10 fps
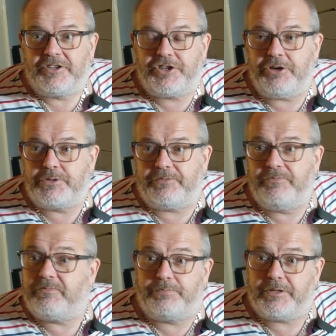Tubes,
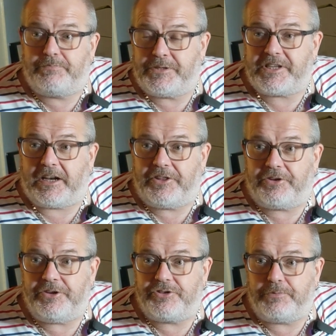and particularly
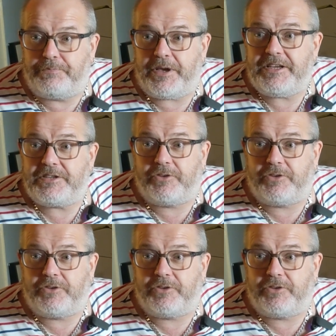300Bs,